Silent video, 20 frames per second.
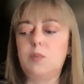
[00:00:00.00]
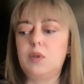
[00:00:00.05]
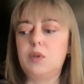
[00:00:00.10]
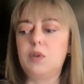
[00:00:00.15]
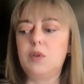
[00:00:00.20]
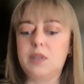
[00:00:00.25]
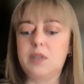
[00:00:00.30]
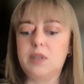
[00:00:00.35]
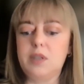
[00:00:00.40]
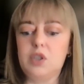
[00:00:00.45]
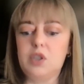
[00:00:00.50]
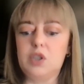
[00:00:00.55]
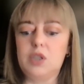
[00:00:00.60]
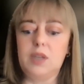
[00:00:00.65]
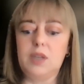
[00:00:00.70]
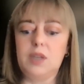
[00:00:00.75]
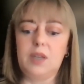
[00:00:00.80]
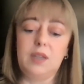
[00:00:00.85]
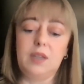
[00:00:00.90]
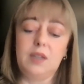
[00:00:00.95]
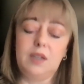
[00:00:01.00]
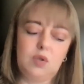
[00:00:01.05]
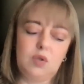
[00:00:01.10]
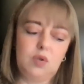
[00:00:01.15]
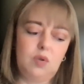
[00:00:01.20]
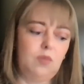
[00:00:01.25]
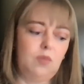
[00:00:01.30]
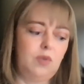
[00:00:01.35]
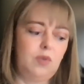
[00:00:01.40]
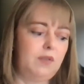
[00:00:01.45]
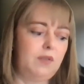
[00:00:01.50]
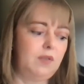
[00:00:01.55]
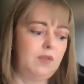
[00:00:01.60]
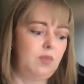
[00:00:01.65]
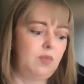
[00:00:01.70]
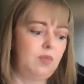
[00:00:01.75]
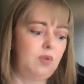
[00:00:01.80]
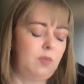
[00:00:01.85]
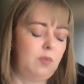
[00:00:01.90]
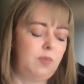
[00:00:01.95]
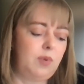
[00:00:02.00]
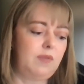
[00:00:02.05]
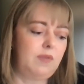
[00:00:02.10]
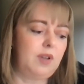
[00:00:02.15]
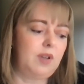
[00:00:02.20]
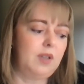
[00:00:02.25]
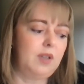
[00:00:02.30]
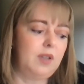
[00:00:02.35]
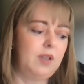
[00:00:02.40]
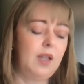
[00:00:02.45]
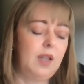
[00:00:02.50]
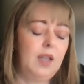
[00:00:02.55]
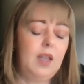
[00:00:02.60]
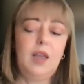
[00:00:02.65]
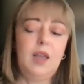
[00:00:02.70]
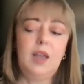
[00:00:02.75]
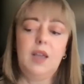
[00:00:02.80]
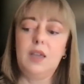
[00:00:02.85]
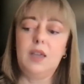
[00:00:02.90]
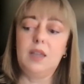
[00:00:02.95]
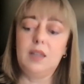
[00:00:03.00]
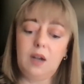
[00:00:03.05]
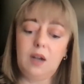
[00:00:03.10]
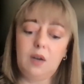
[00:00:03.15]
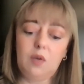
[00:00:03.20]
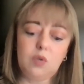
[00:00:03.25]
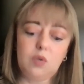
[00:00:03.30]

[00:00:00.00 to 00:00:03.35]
product lines and the marketplaces where